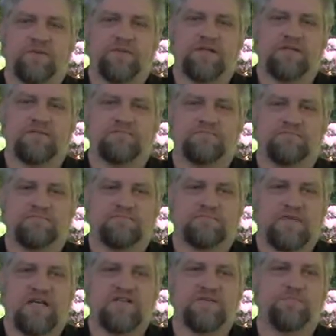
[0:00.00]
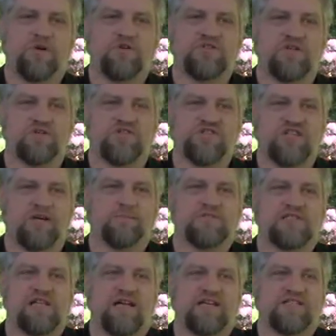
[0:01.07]
I mean, I suppose there's some
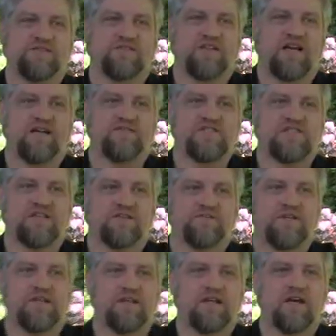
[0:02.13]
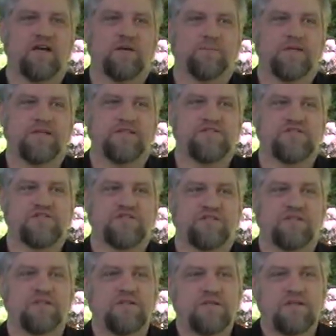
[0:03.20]
slice of life stuff in there, but it's
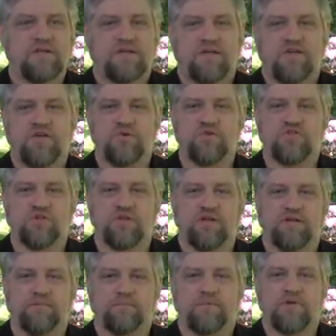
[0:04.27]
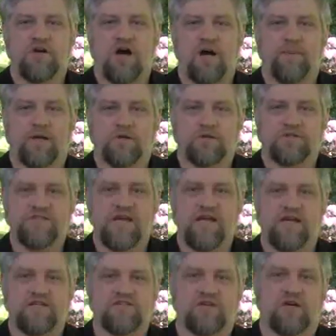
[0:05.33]
usually comical
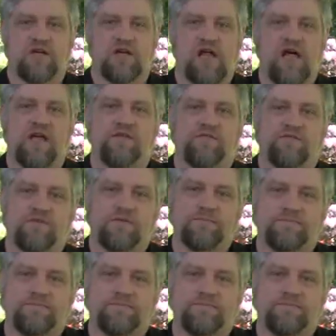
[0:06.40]
takes on life.